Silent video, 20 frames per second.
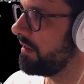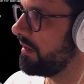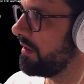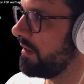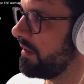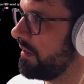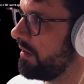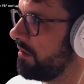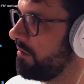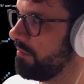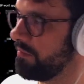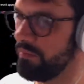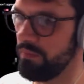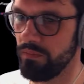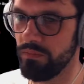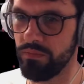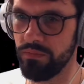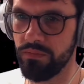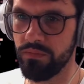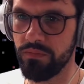
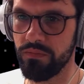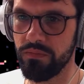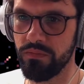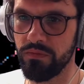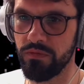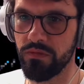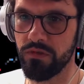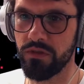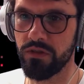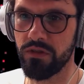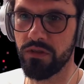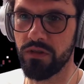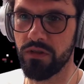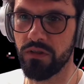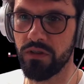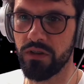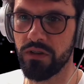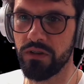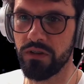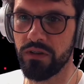So
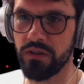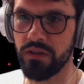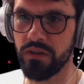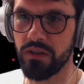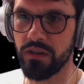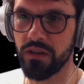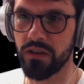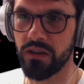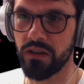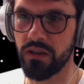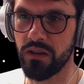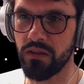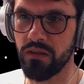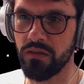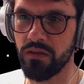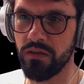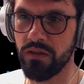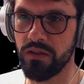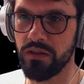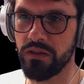let's see, I can
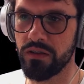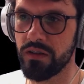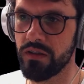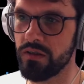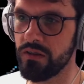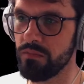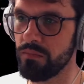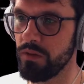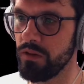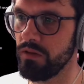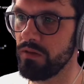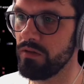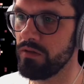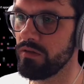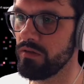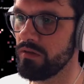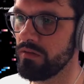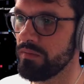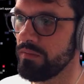close this, I suppose.